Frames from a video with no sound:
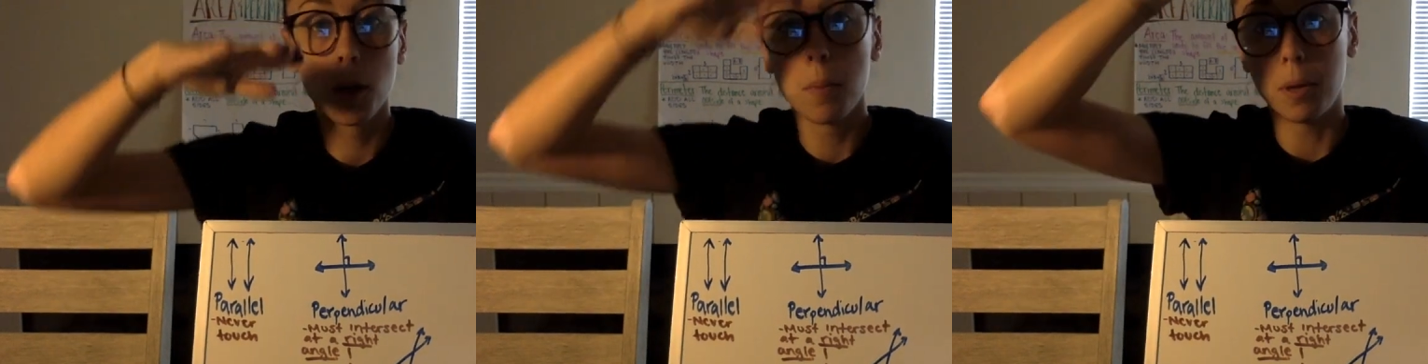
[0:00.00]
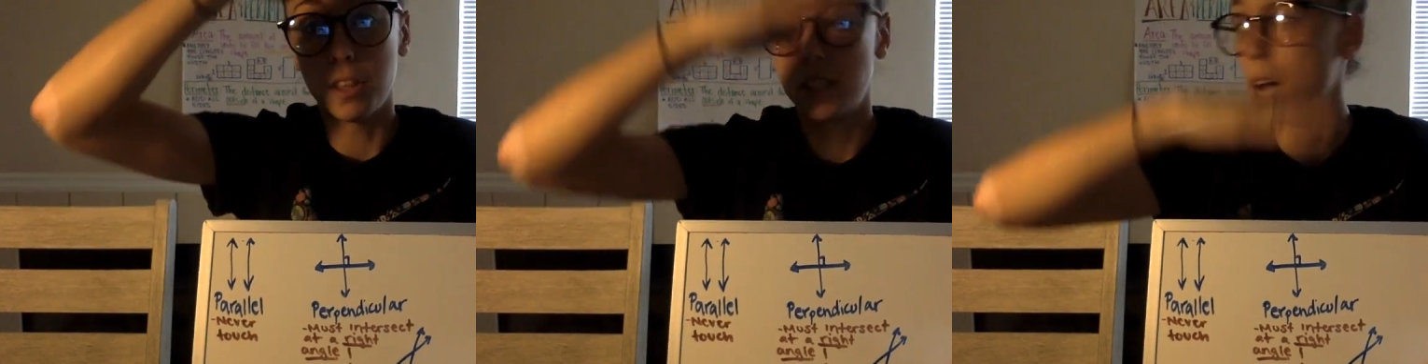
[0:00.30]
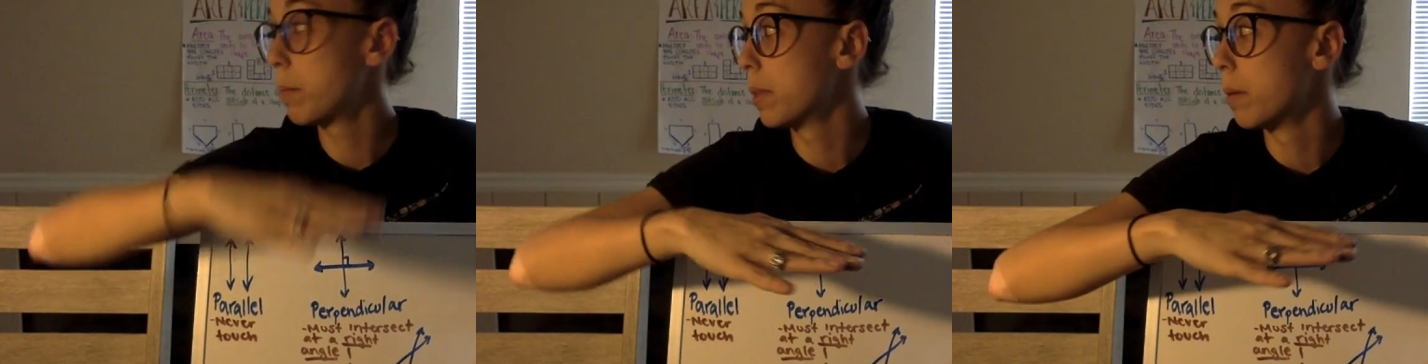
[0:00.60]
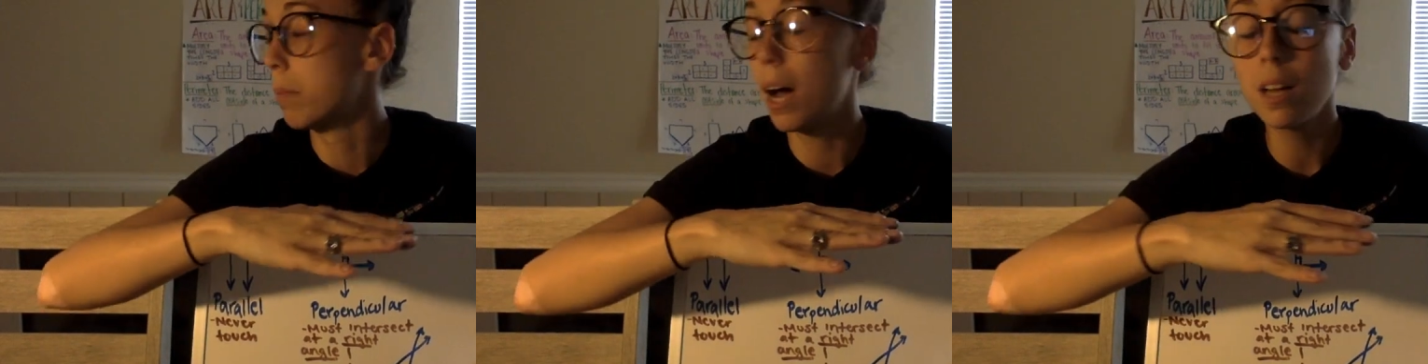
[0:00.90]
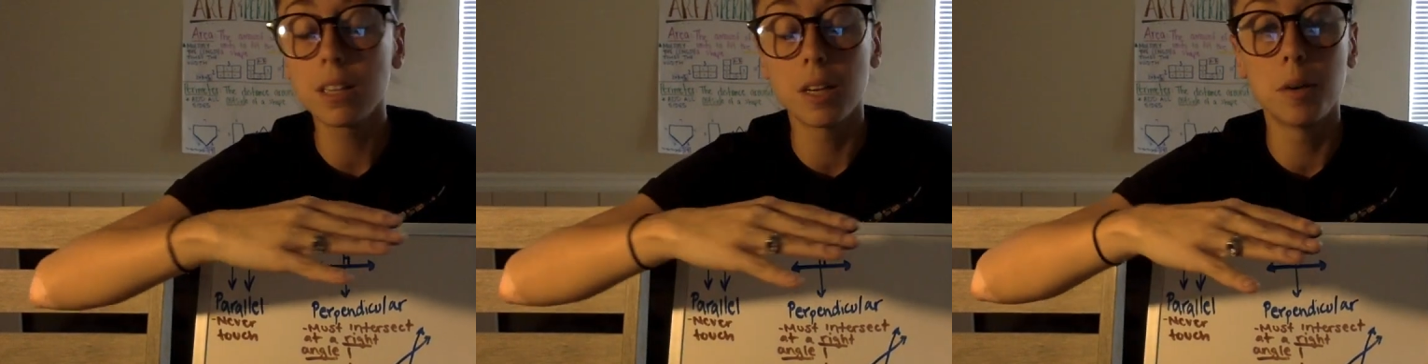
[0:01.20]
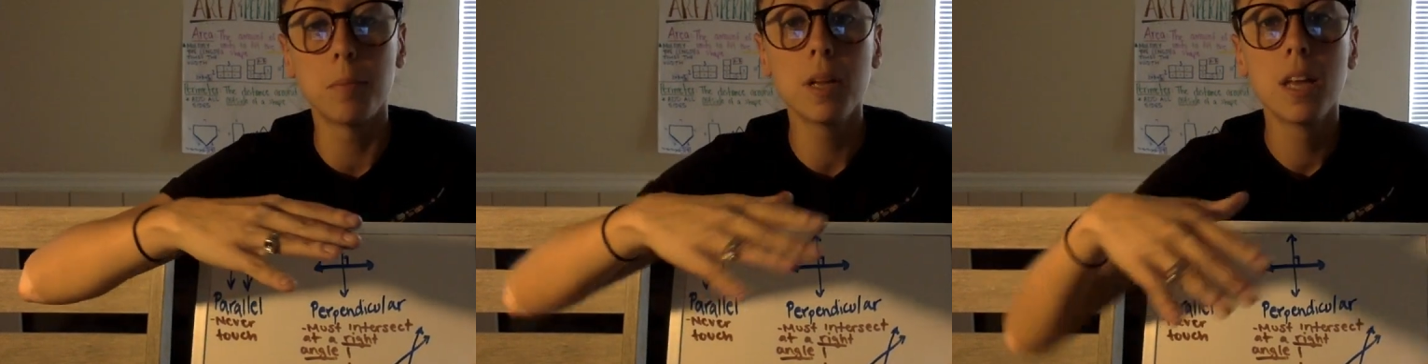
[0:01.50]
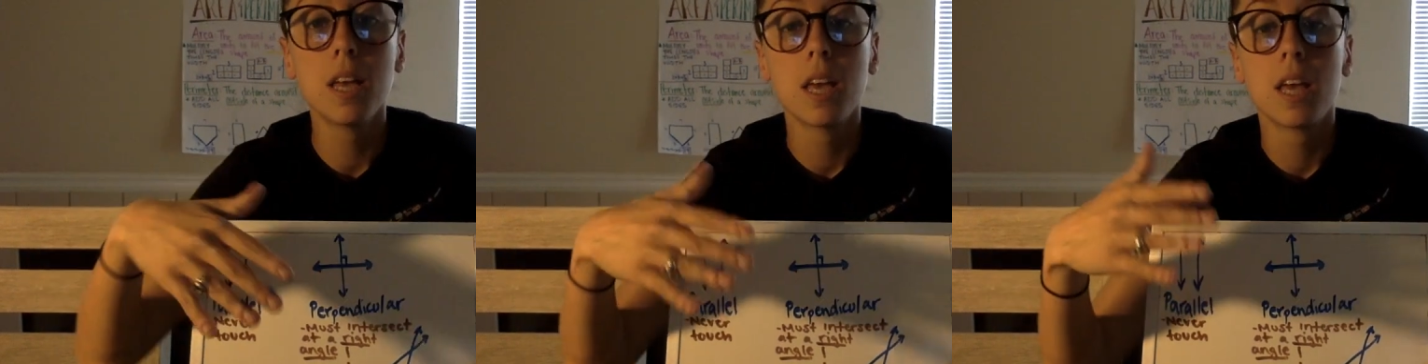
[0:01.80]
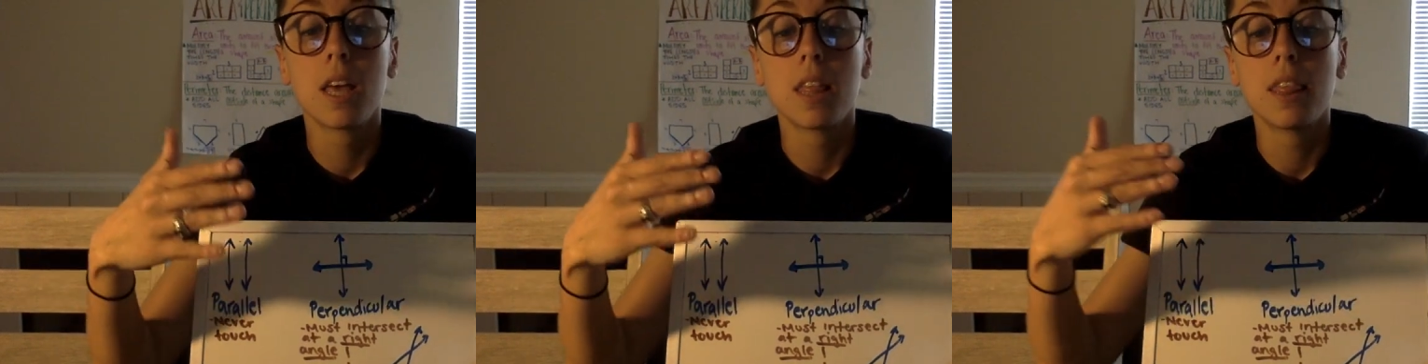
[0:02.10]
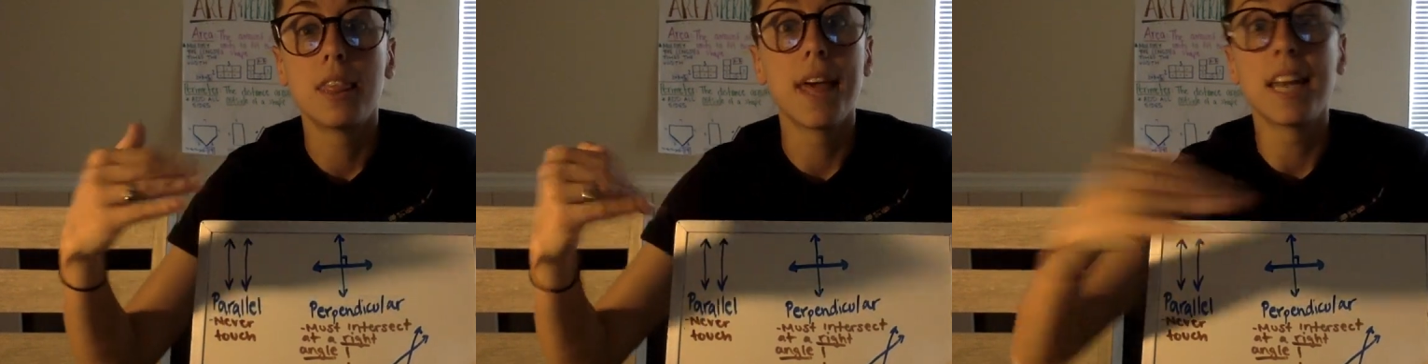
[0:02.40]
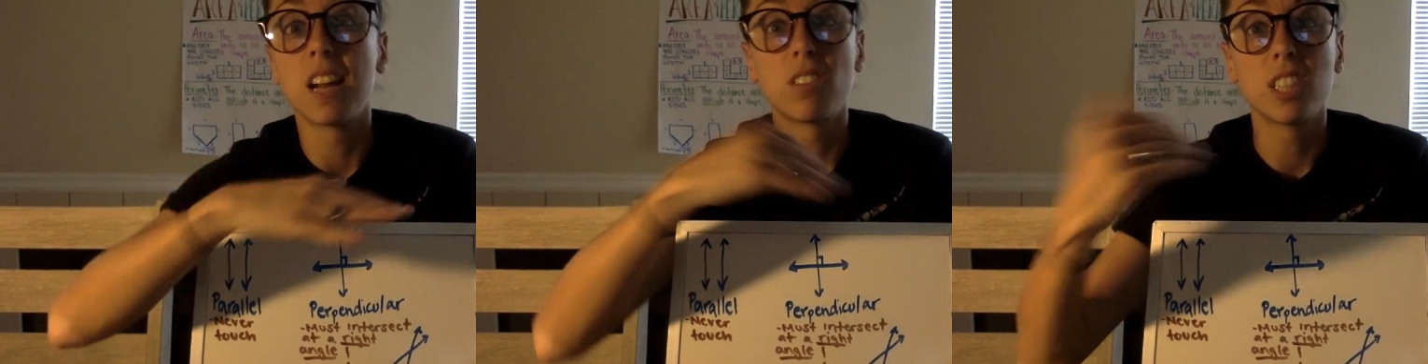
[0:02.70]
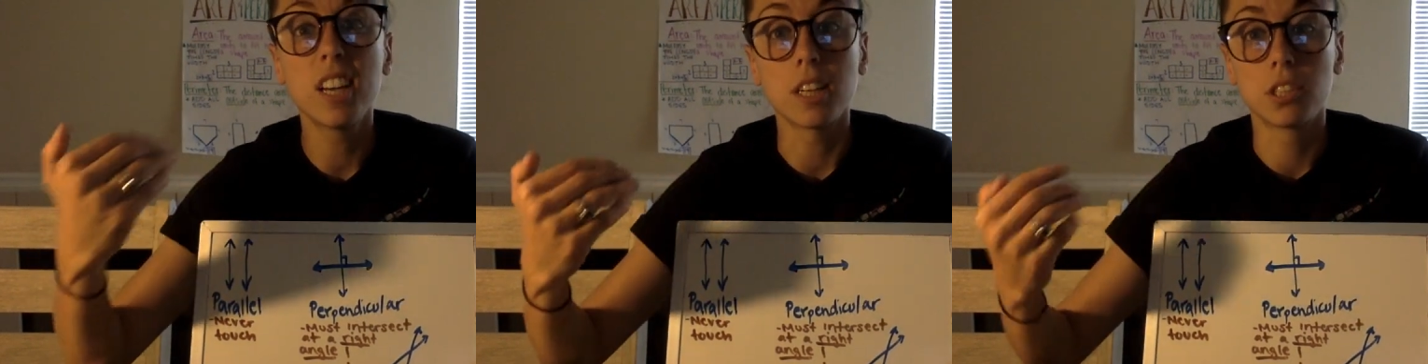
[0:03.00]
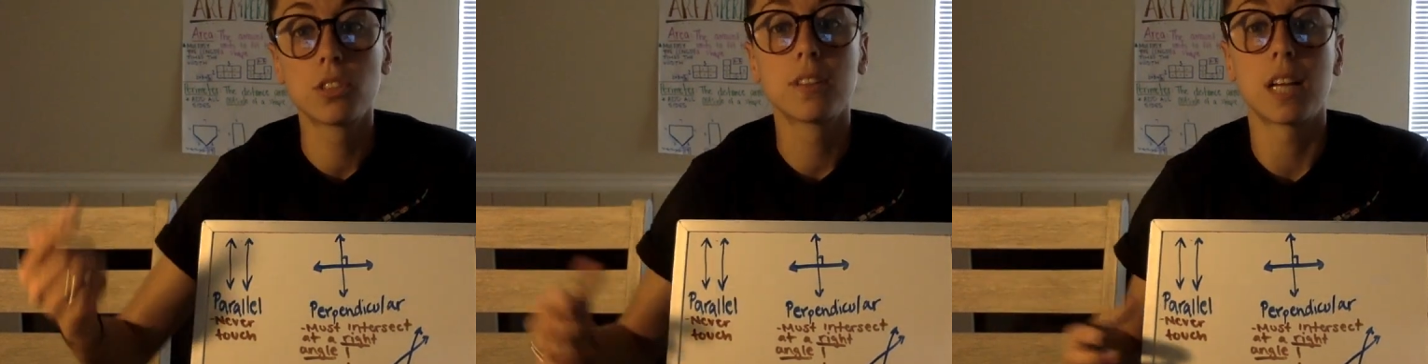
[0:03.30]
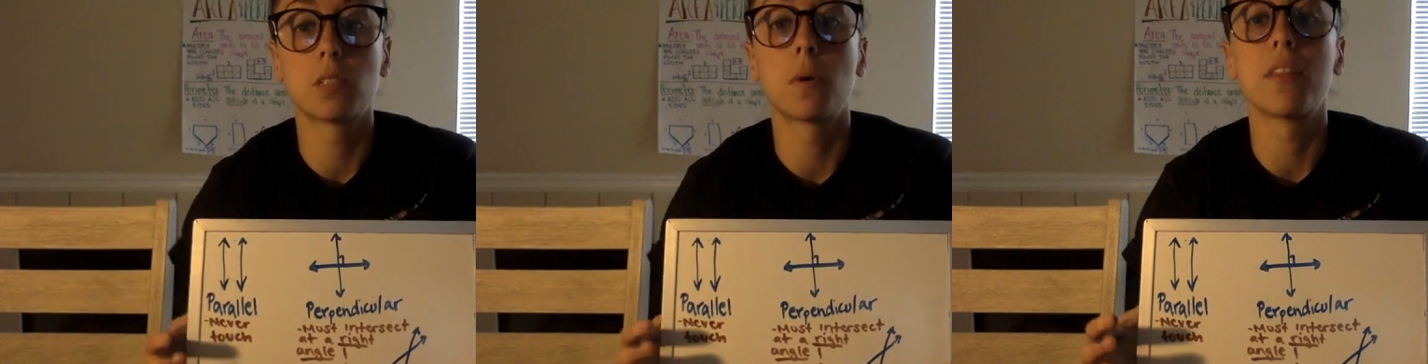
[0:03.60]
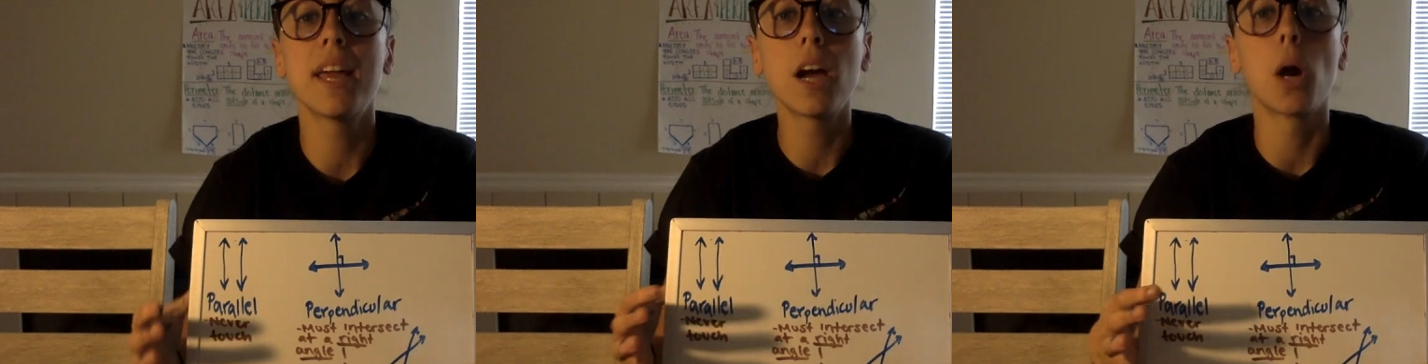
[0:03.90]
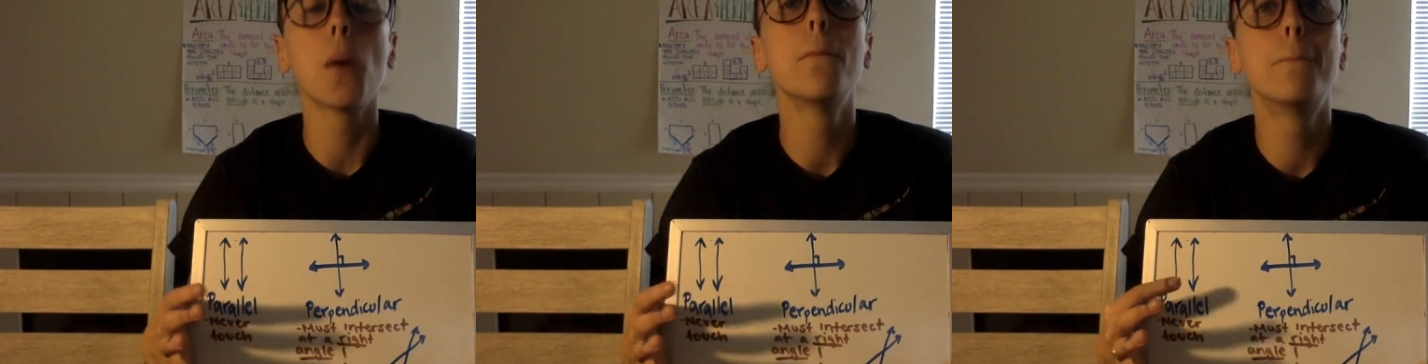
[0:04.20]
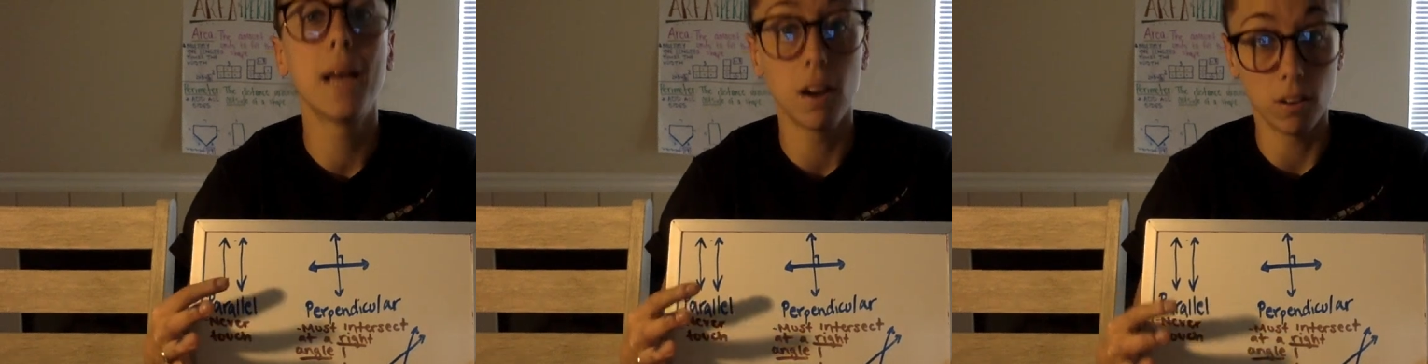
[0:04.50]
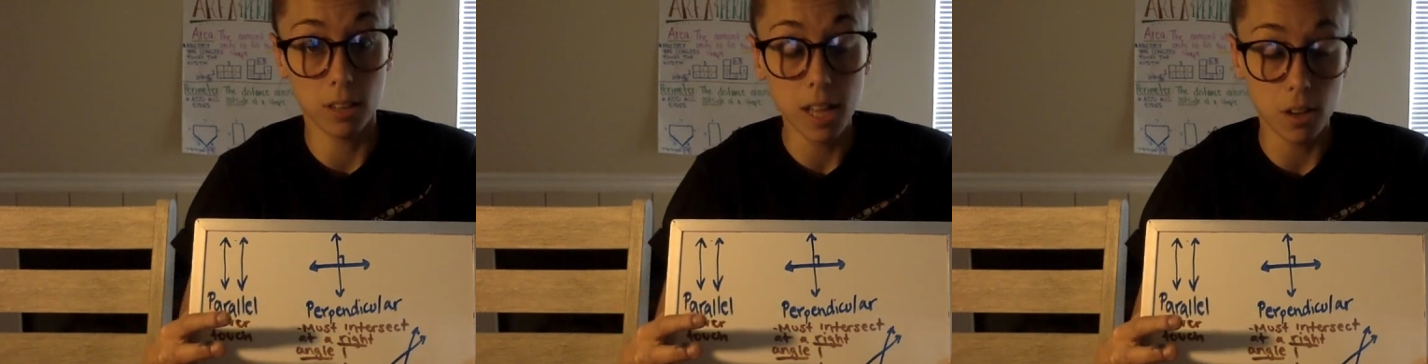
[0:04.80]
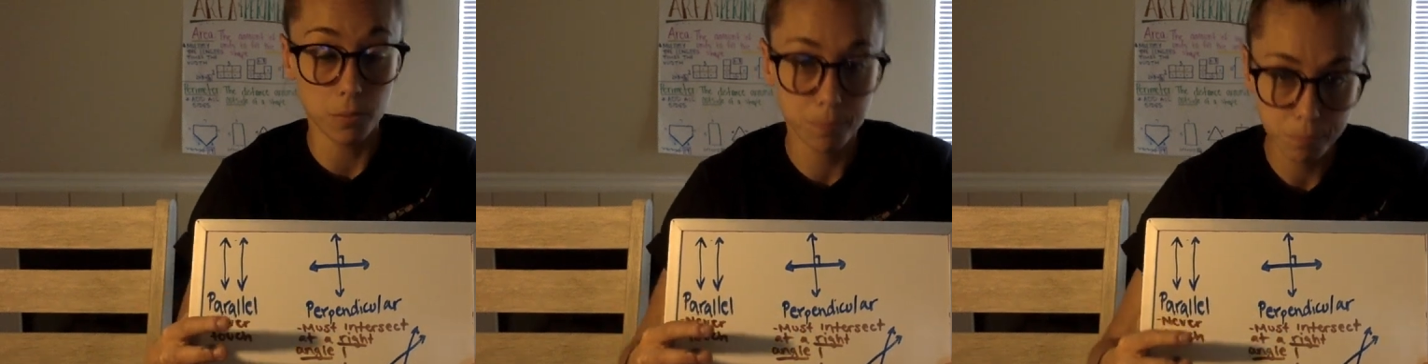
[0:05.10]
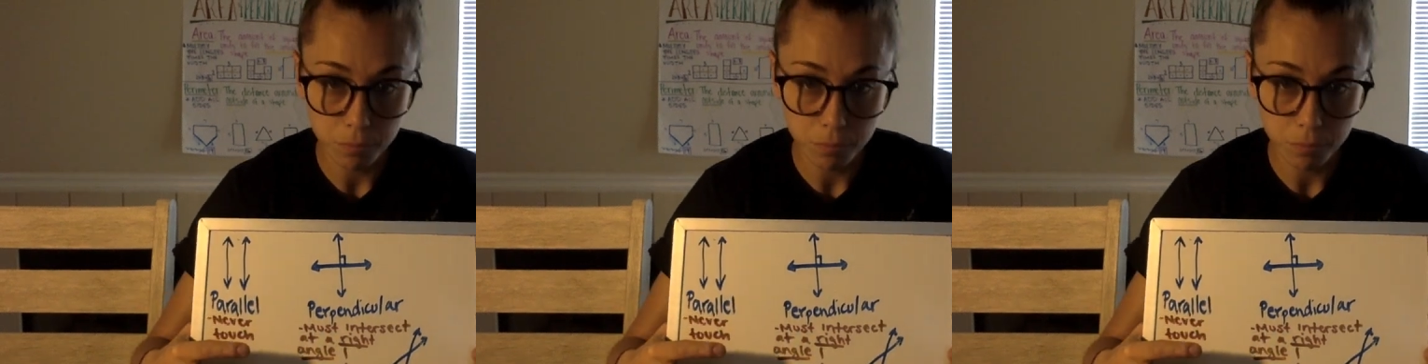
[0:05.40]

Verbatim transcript: But the top and the bottom, they never touch. That's why they are parallel.